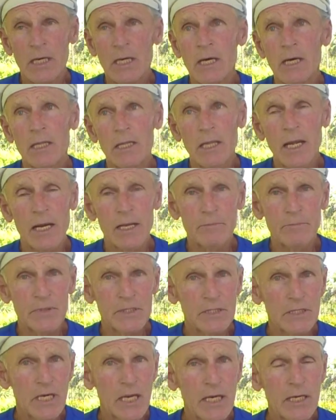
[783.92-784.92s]
a lot of
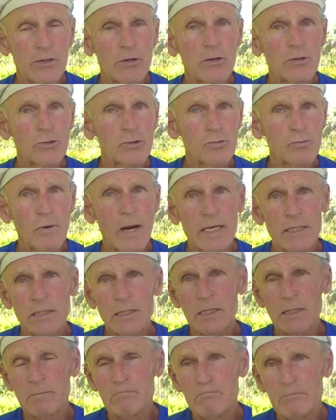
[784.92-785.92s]
potatoes,
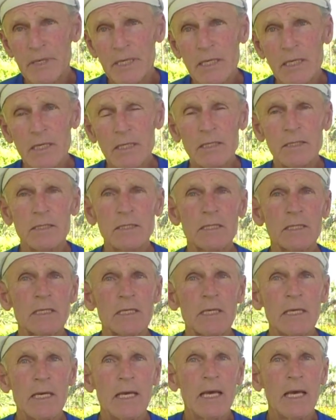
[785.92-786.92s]
rice, and beans,
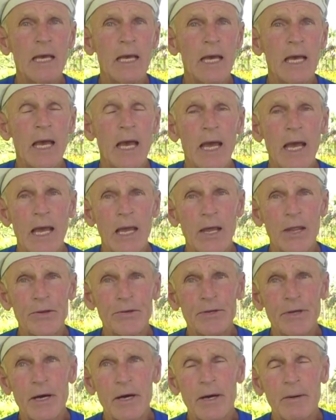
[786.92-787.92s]

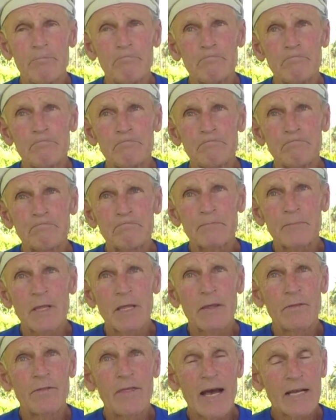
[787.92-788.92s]
and
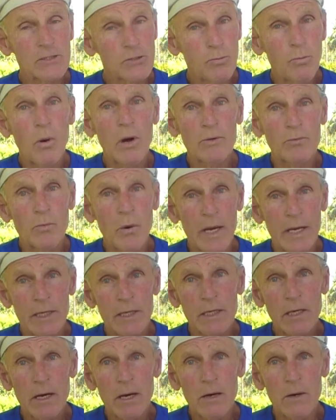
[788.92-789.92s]
that's one way
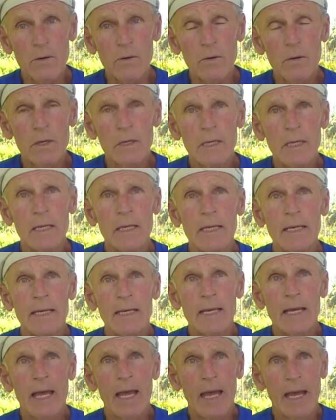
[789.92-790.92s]
to go.
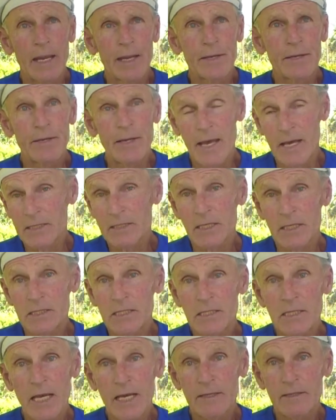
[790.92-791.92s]
And as I
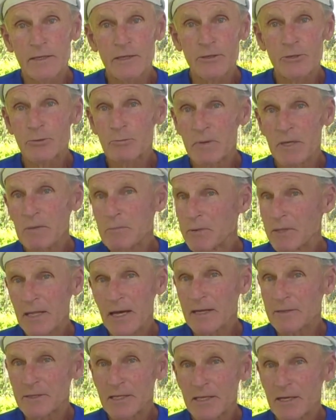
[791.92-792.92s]
said, there's people
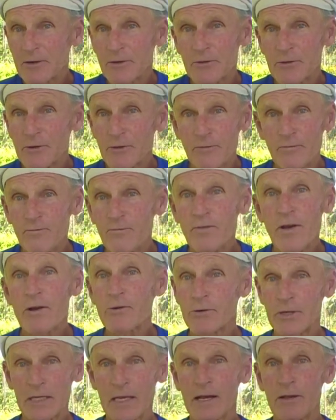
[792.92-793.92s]
out there that are
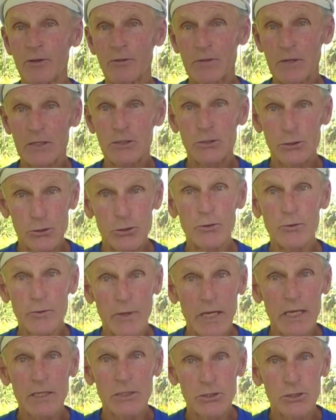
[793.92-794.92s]
very healthy
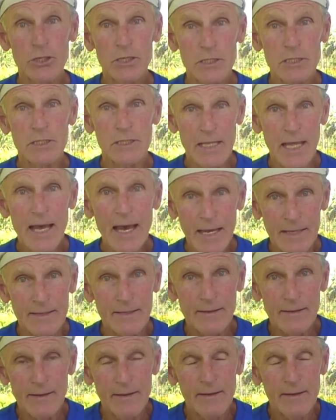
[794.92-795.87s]
doing just that.